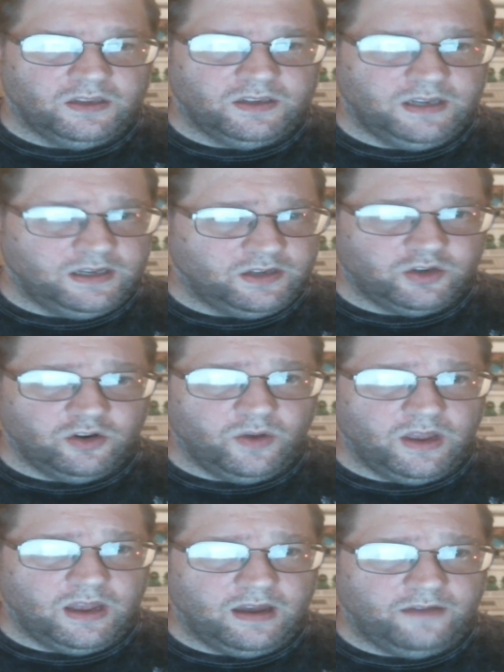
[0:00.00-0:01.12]
Season 2,
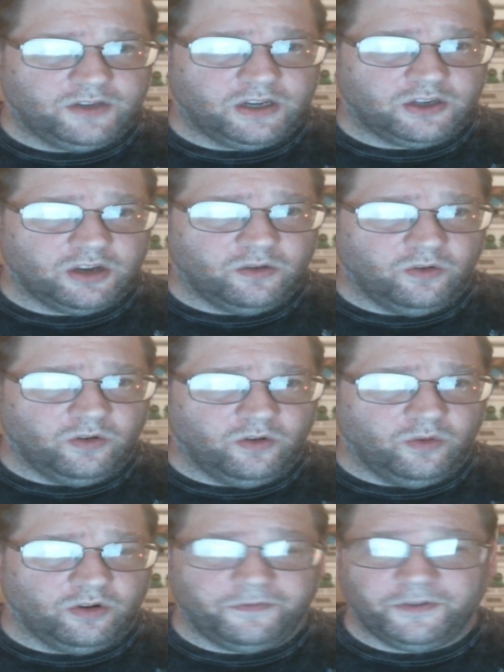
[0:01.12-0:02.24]
we have such
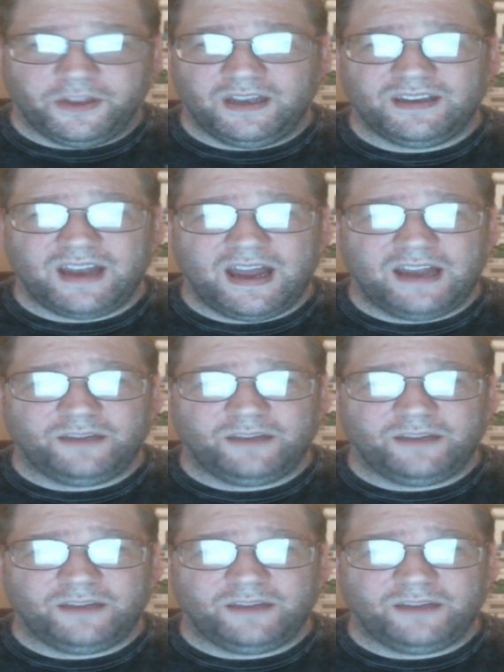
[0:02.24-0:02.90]
wonderful things as